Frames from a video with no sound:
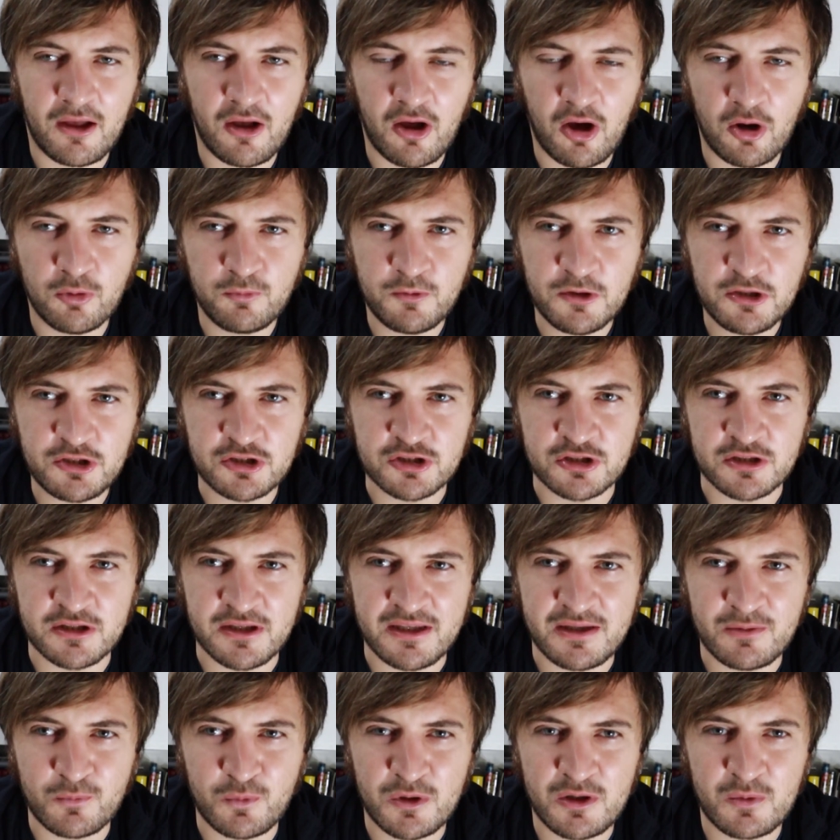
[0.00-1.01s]

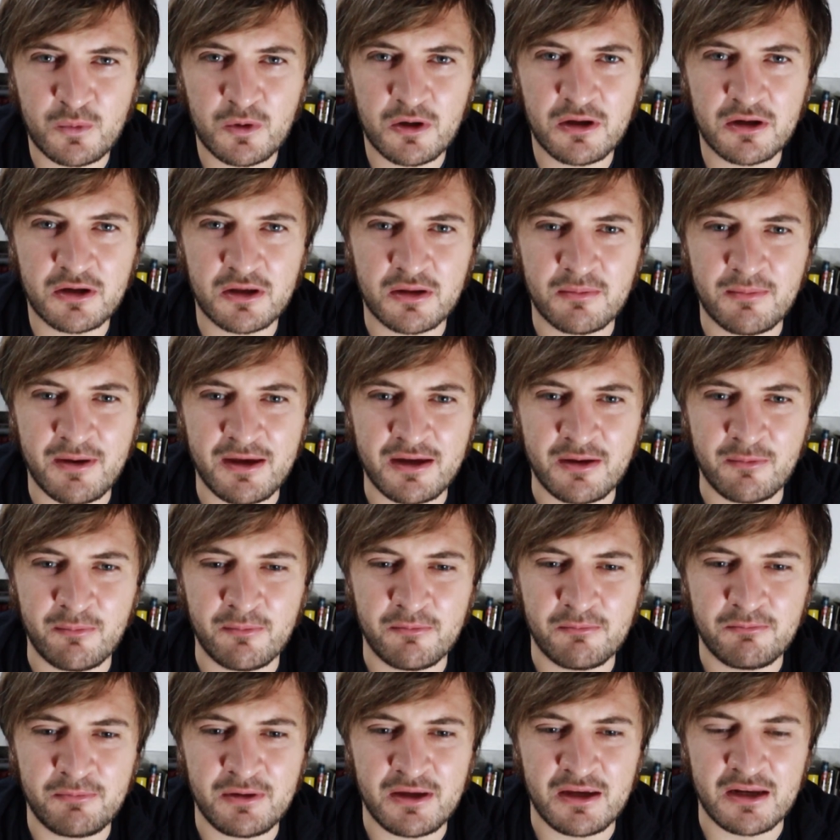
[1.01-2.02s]
Originally, we were going to make
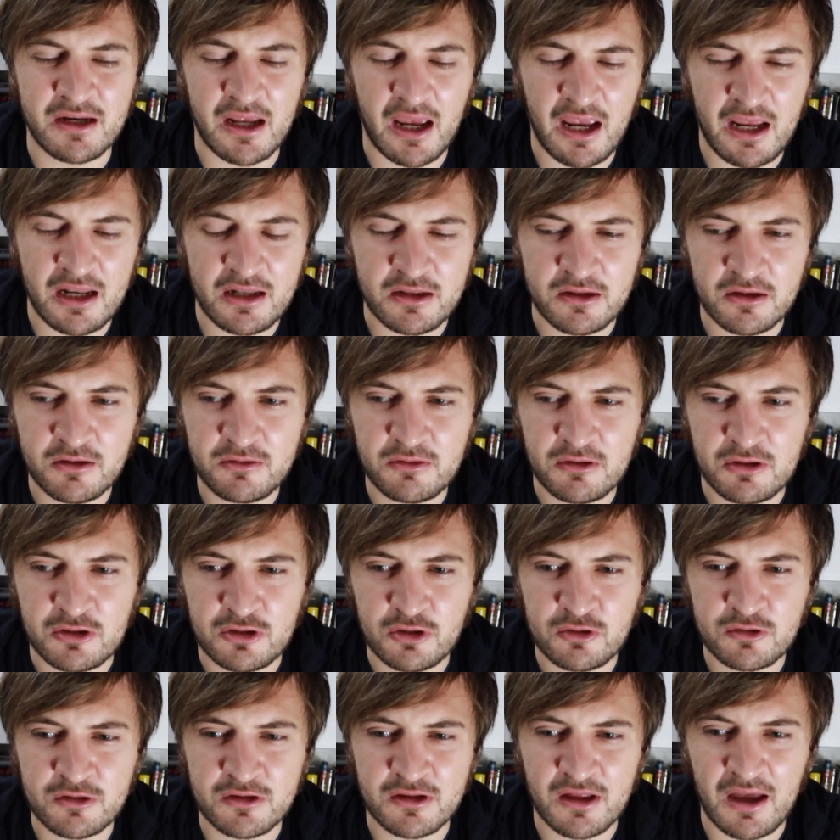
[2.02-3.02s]
him be an alien
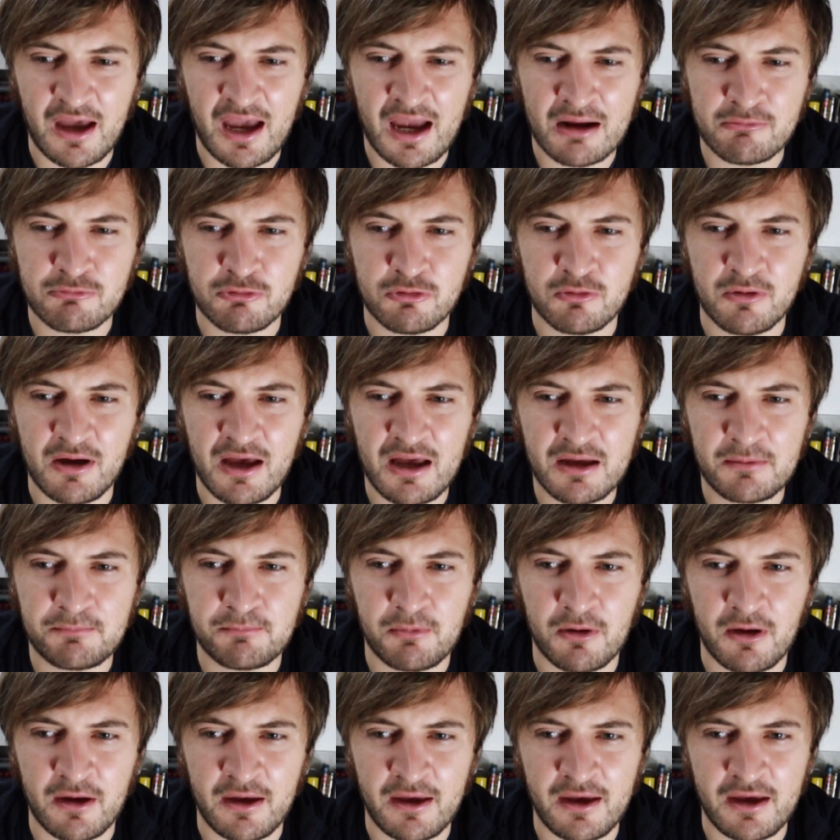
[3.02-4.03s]
using the Admiral
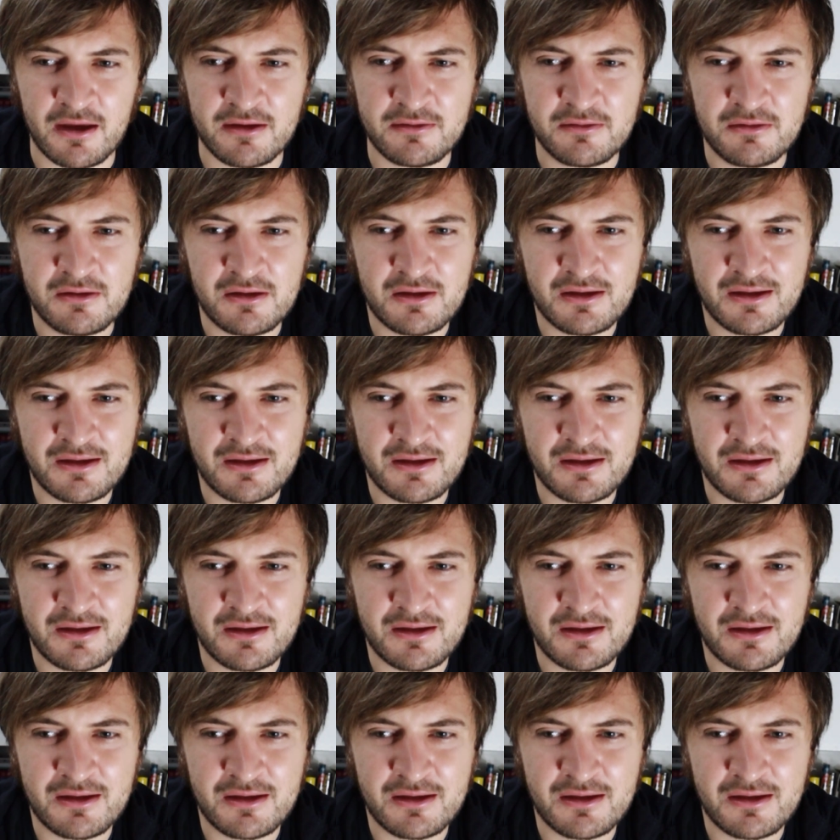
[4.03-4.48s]
Akbar head,